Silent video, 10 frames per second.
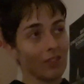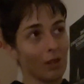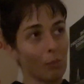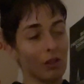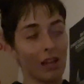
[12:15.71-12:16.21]

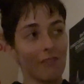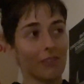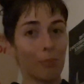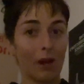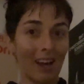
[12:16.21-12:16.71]
We left the
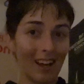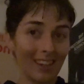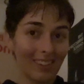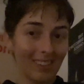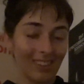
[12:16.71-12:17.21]
bed
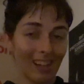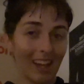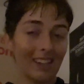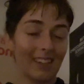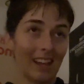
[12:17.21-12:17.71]

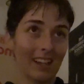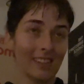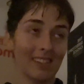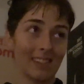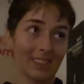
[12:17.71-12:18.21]
and that is
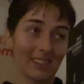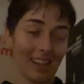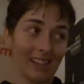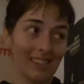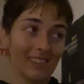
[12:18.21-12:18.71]
a
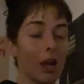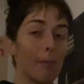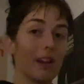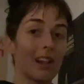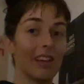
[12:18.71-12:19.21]
success.
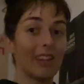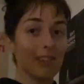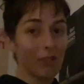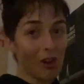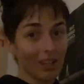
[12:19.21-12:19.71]
But I'll end the
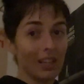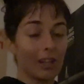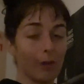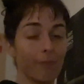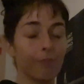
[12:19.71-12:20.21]
vlog here.